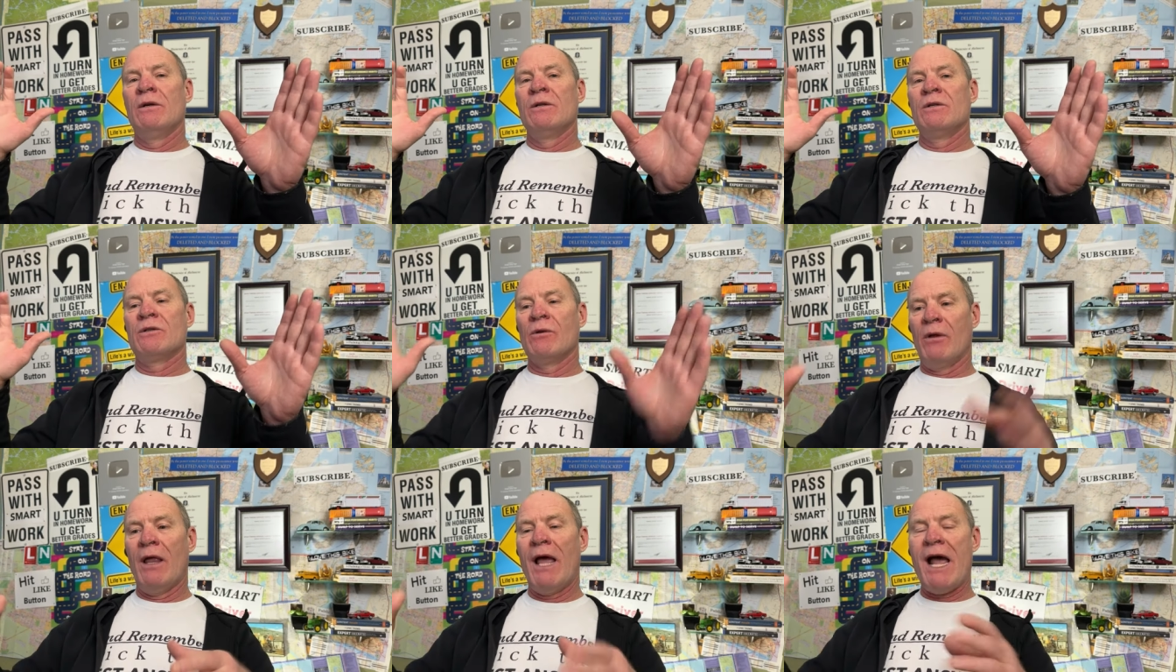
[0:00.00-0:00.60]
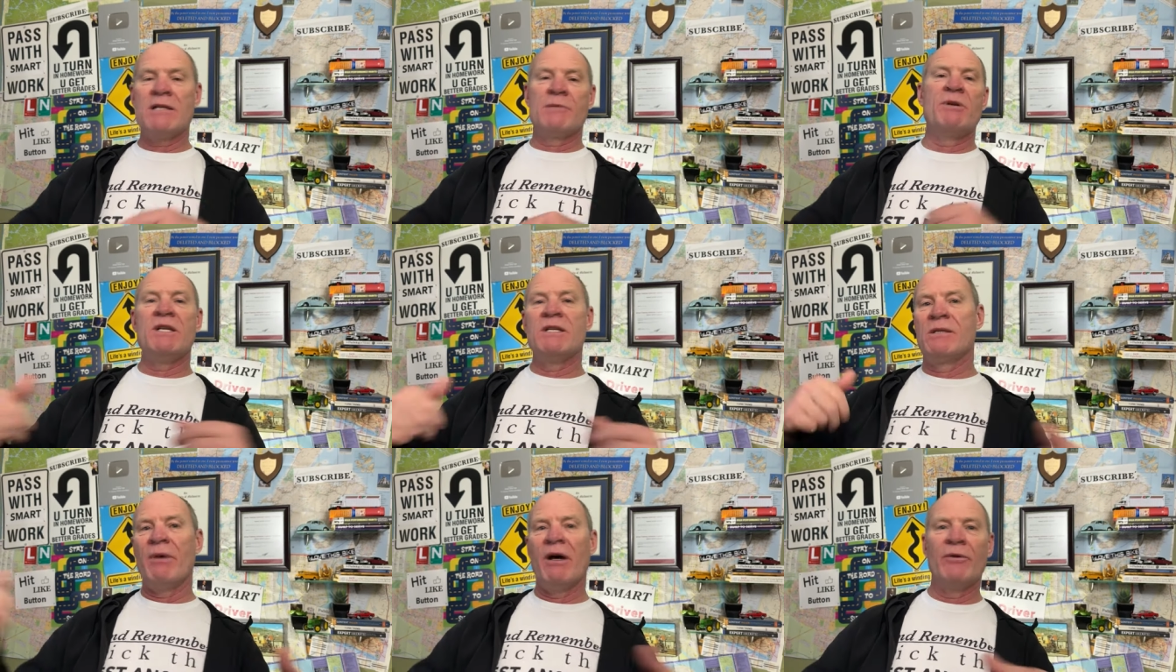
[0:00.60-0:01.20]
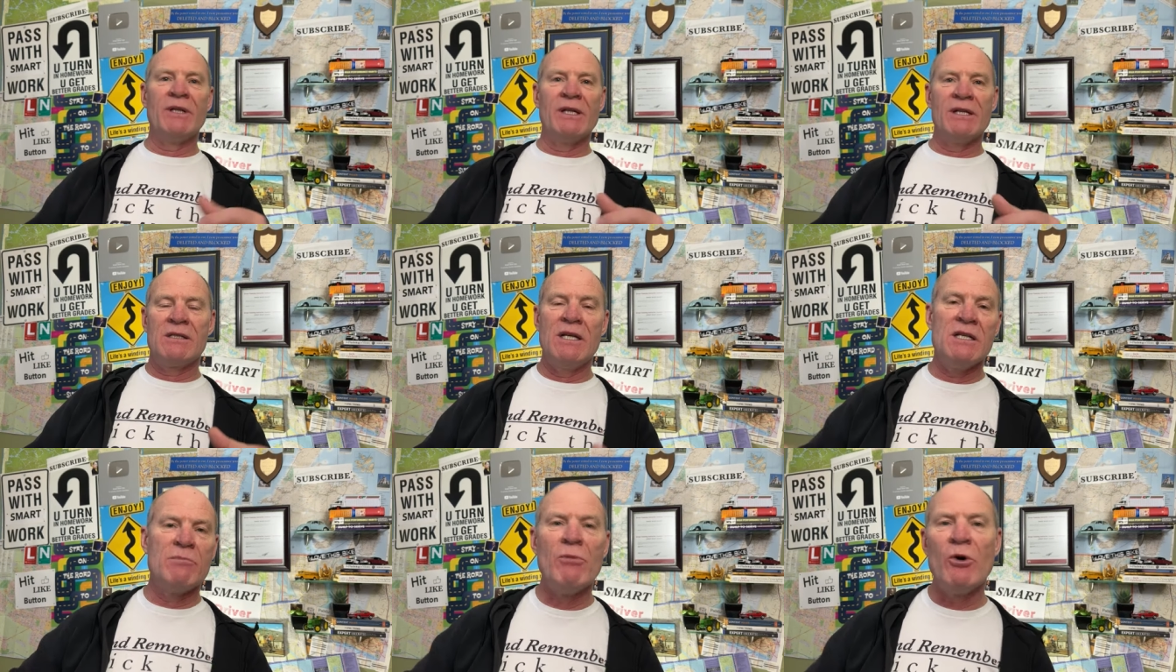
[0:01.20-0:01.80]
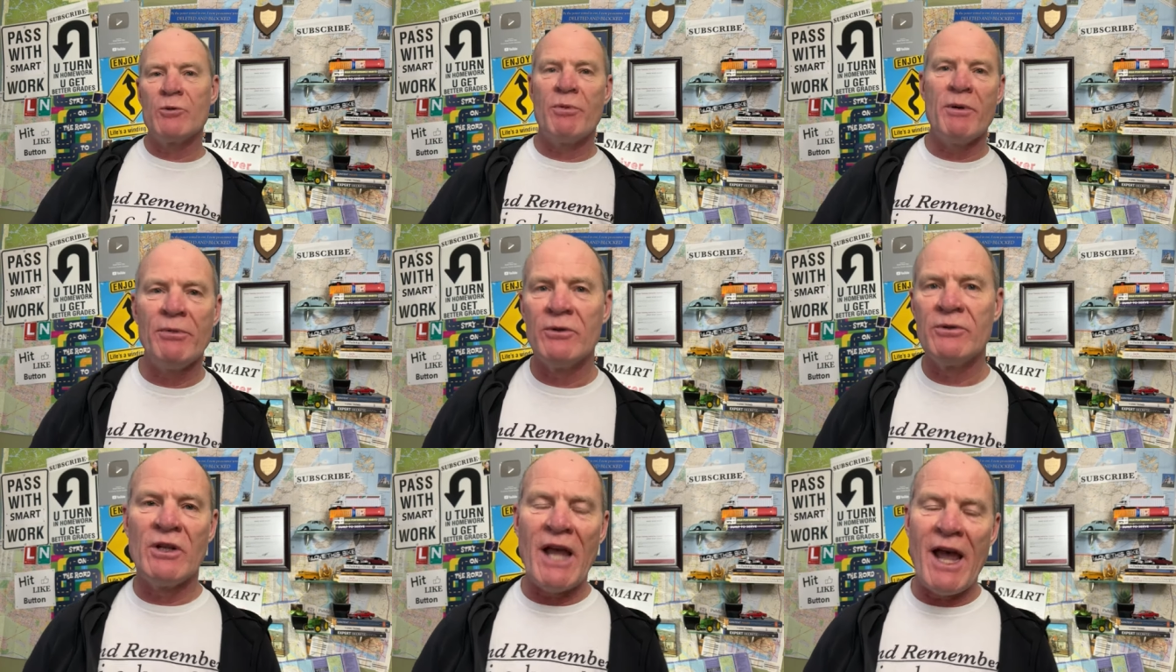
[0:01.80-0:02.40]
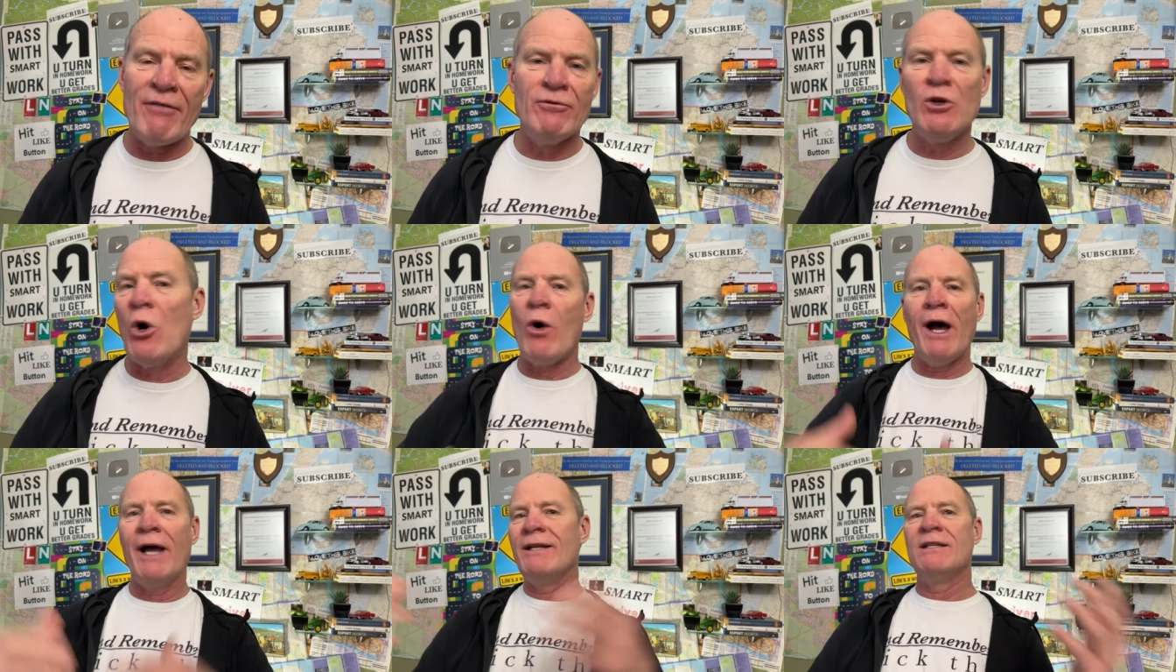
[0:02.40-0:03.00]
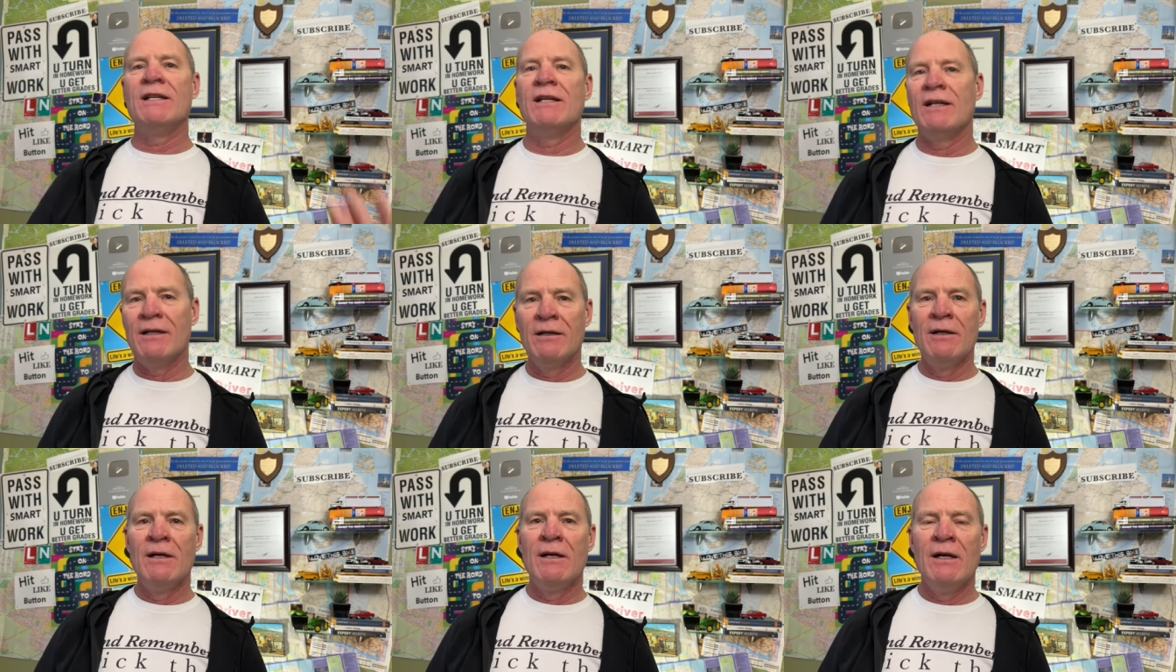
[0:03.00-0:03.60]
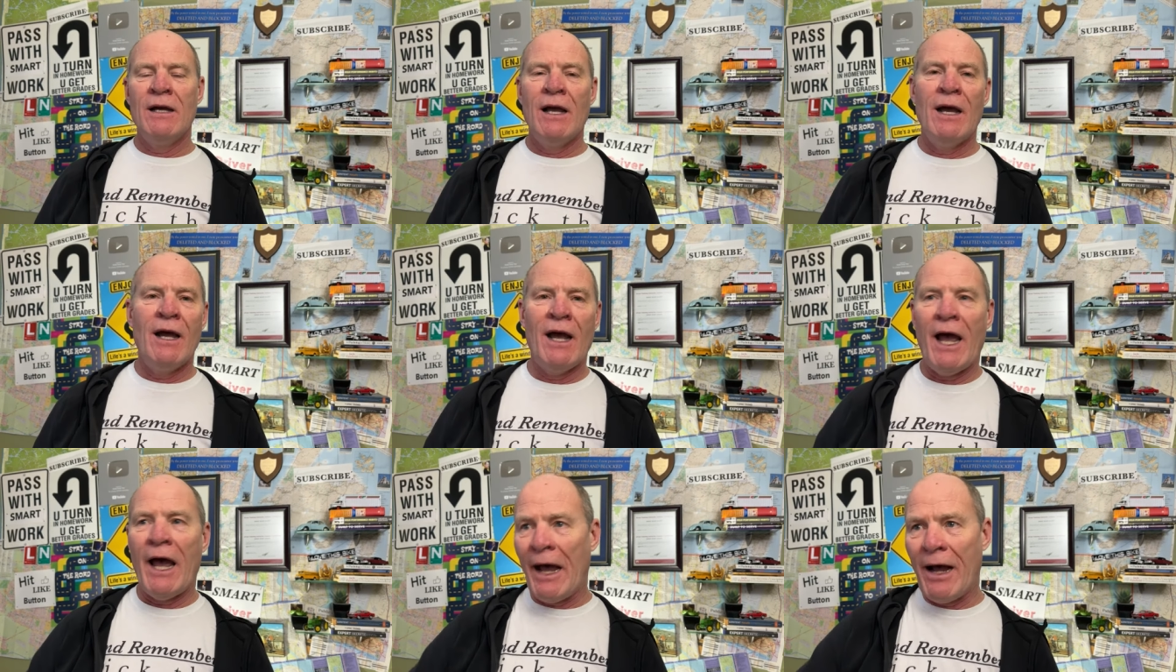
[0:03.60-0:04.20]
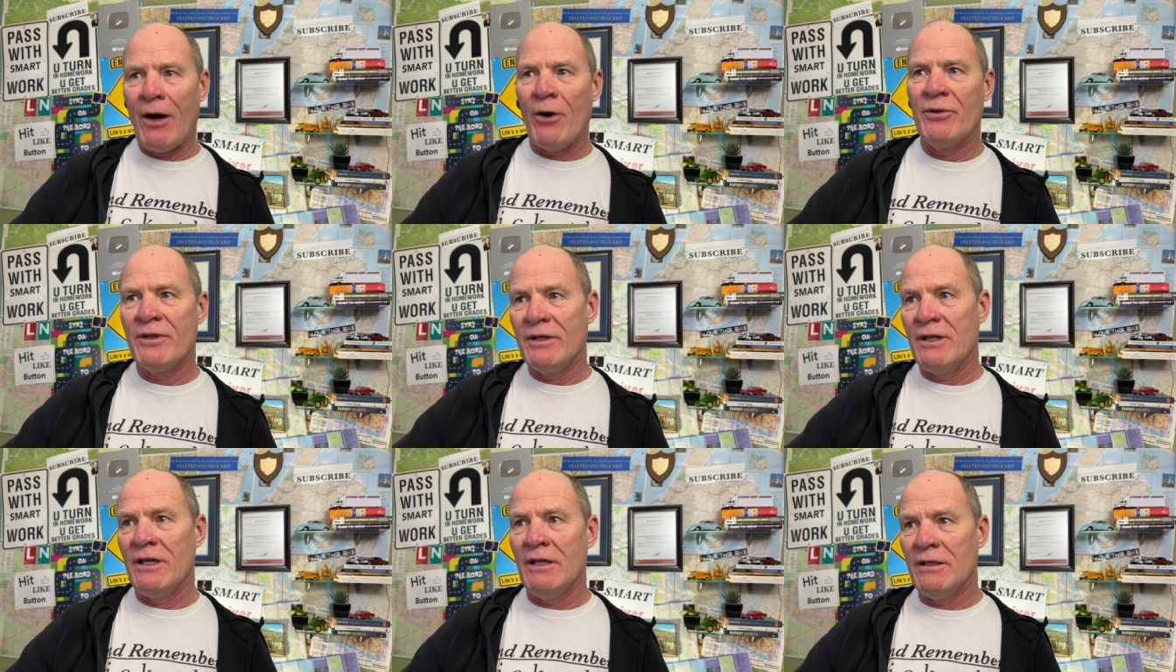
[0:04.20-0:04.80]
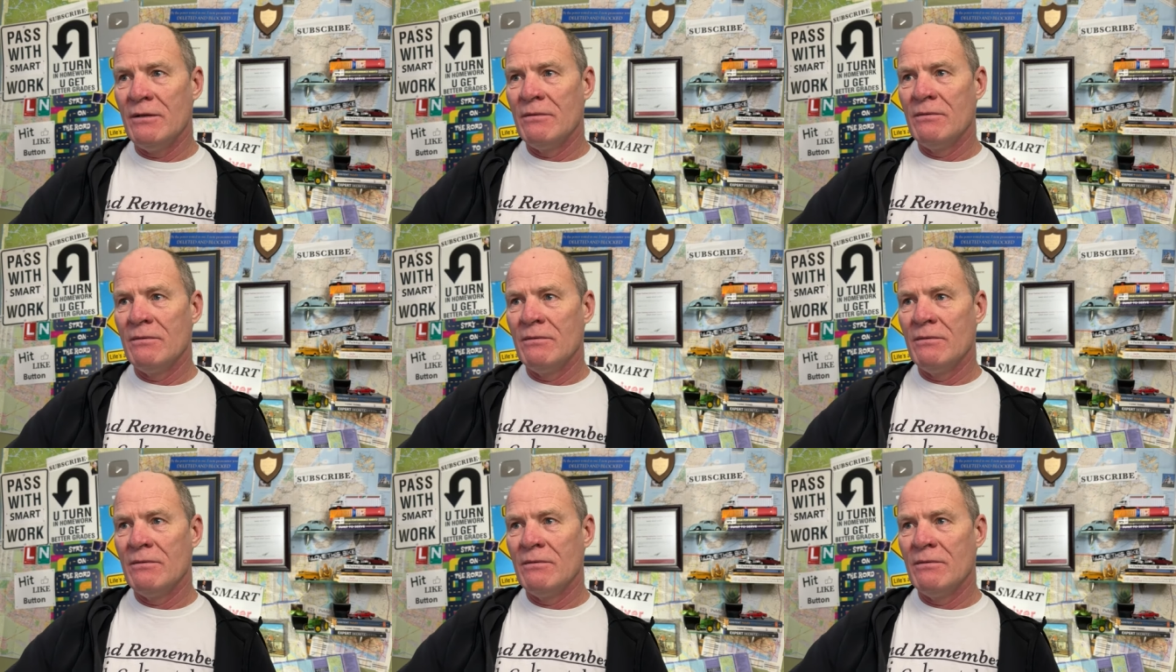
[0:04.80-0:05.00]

So the last piece about this is most people have no idea how the,